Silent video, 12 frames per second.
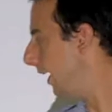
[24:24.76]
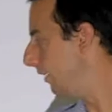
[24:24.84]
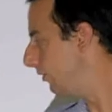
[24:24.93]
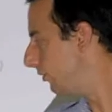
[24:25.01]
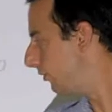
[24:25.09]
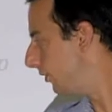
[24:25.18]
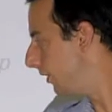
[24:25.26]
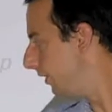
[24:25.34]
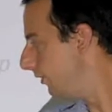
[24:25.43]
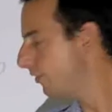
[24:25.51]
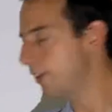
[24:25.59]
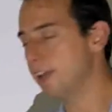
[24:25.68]

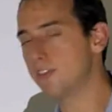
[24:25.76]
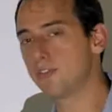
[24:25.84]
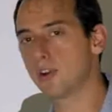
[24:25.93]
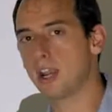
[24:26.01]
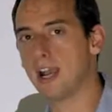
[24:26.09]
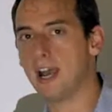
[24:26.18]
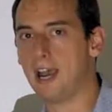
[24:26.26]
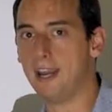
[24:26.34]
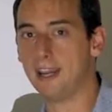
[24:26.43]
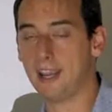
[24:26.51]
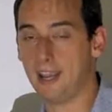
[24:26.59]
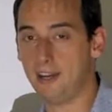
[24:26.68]
HCD stands for
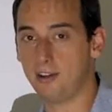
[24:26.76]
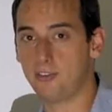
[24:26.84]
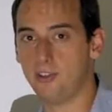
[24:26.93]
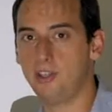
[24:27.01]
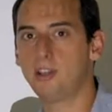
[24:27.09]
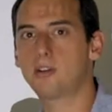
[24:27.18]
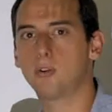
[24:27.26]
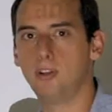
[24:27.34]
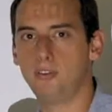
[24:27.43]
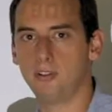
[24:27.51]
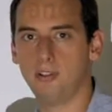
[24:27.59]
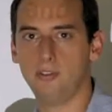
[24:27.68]
higher energy
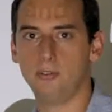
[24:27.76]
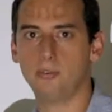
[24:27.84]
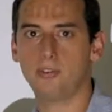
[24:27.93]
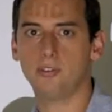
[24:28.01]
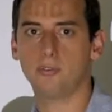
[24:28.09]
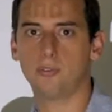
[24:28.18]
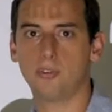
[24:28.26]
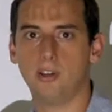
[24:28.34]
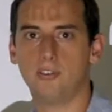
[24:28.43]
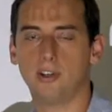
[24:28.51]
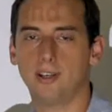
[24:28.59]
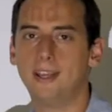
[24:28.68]
collision induced
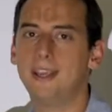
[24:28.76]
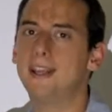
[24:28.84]
dissociation.